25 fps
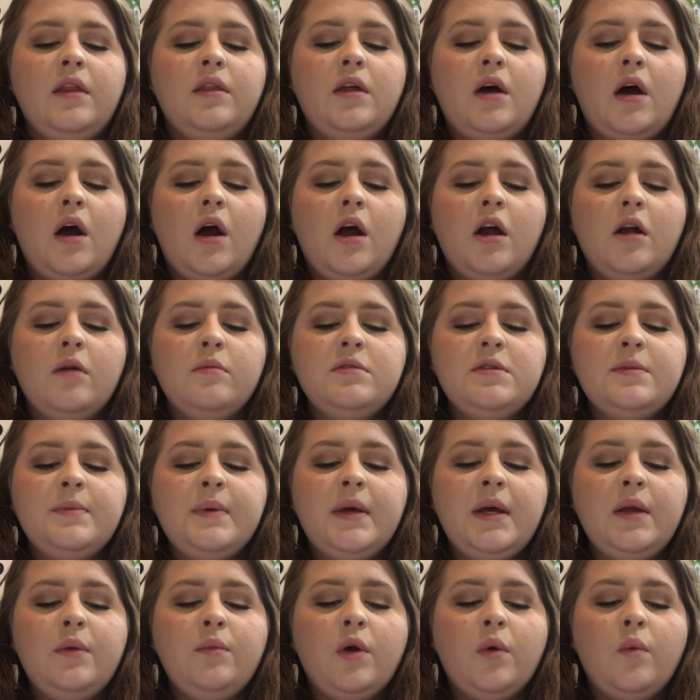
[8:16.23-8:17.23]
The armed
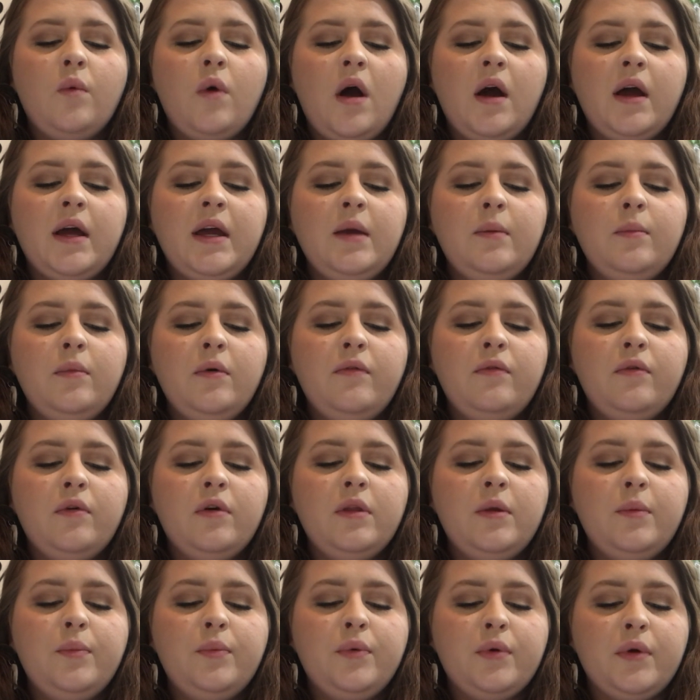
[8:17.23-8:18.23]
men were walking
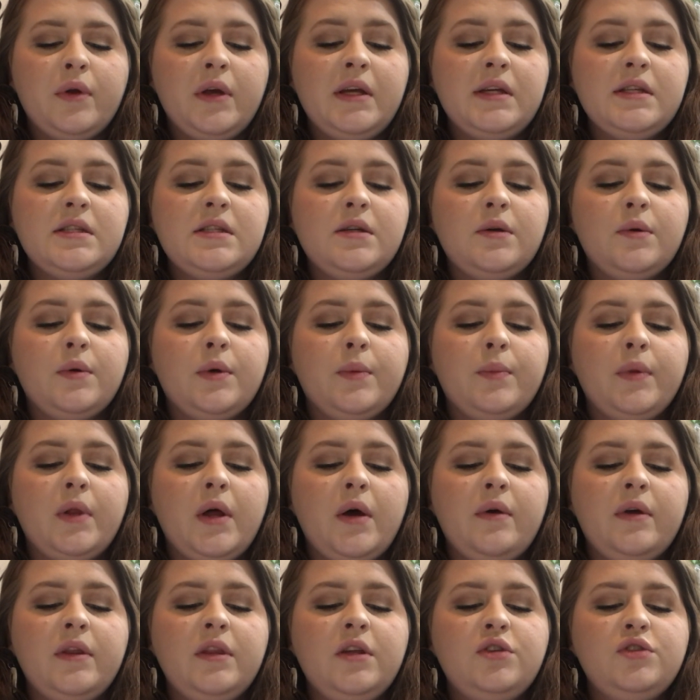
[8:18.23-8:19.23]
before the priests who were
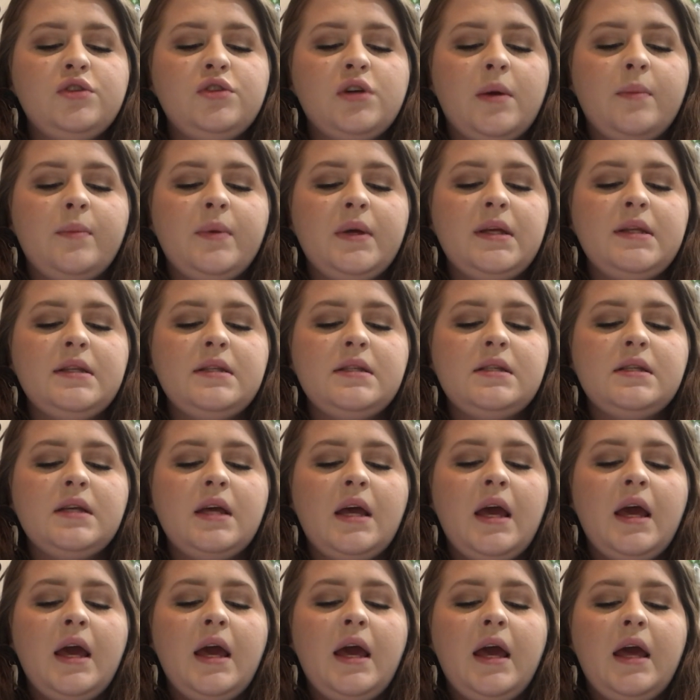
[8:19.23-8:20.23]
blowing the trumpets,
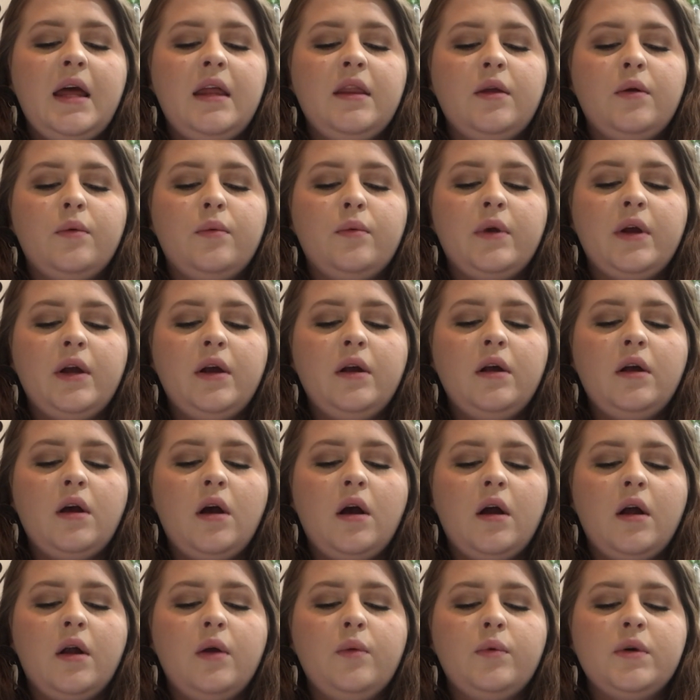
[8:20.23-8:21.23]
and the rear
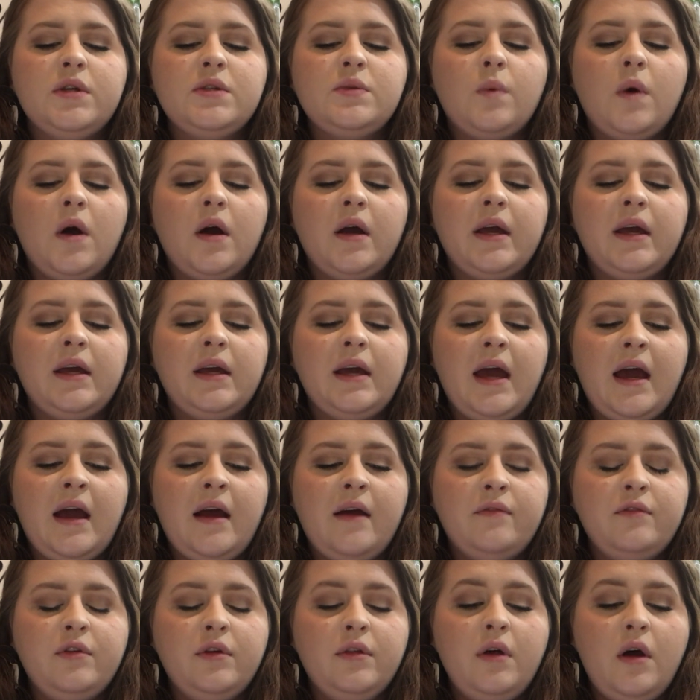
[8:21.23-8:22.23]
guard was walking
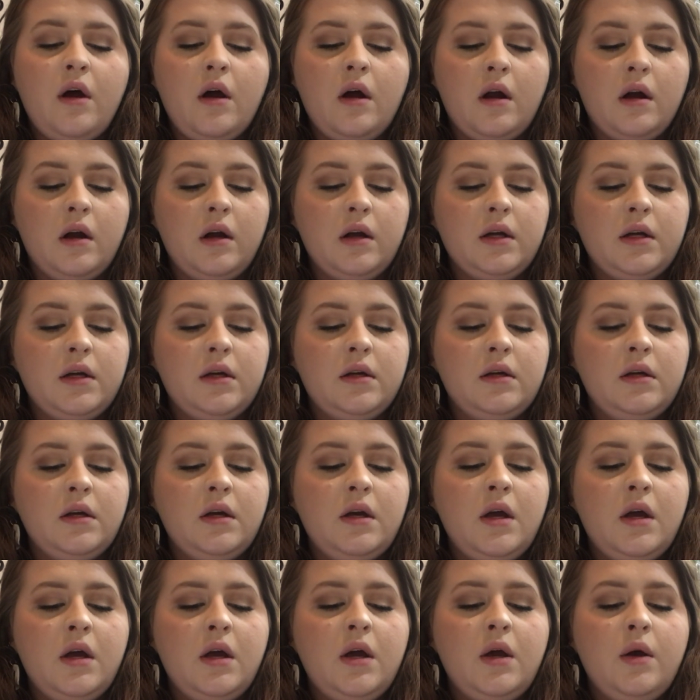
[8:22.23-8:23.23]
after the Ark,
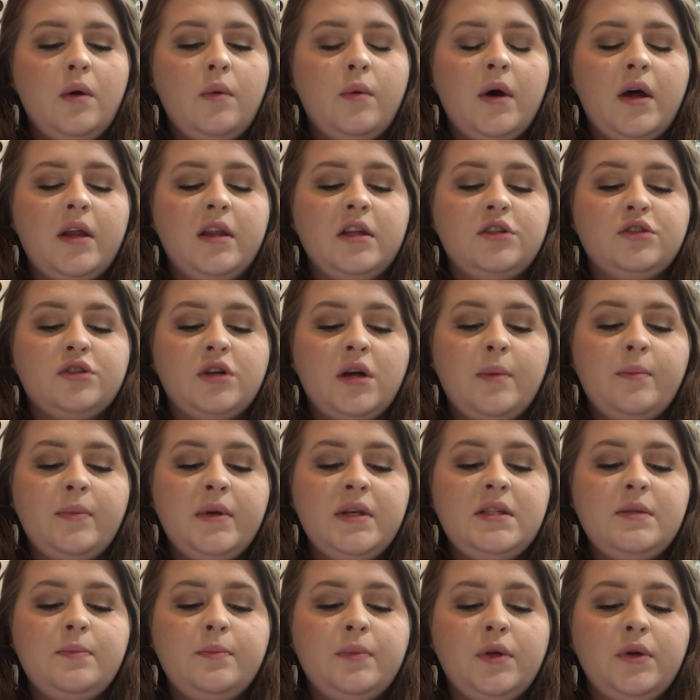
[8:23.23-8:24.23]
while the
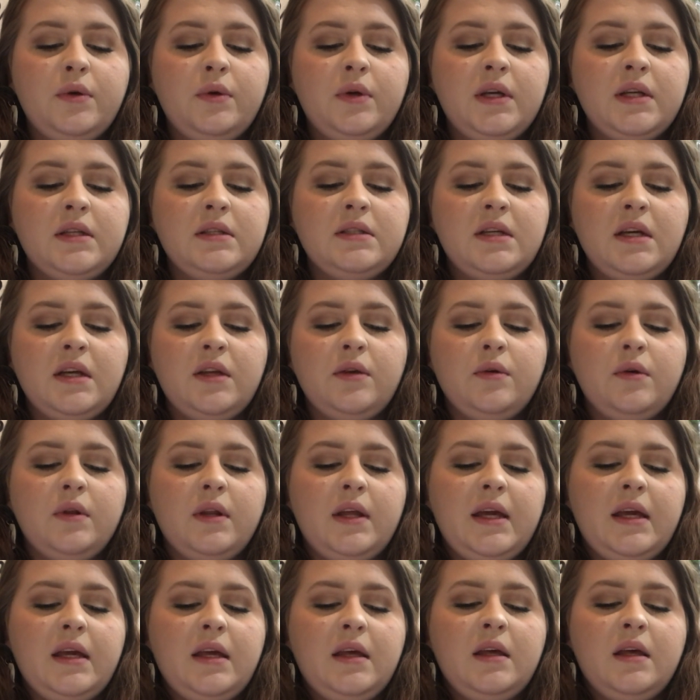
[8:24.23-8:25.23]
trumpets blew
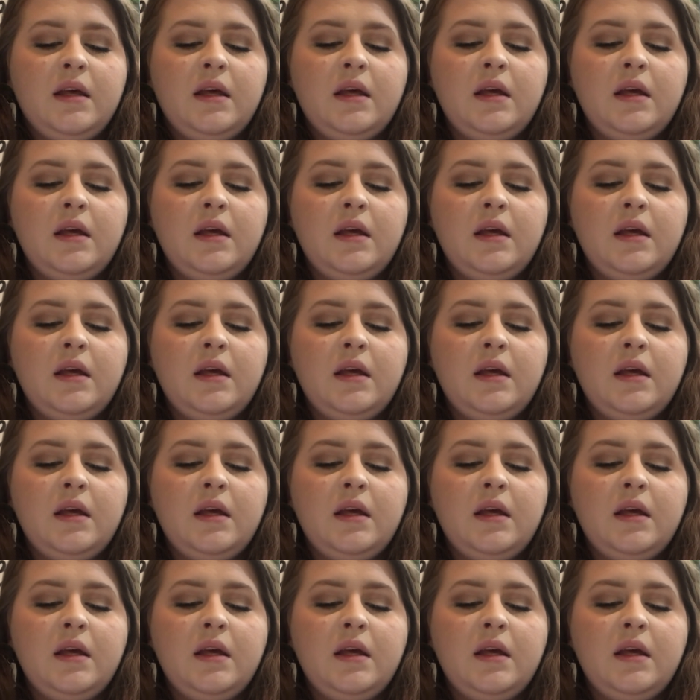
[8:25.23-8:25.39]
continually.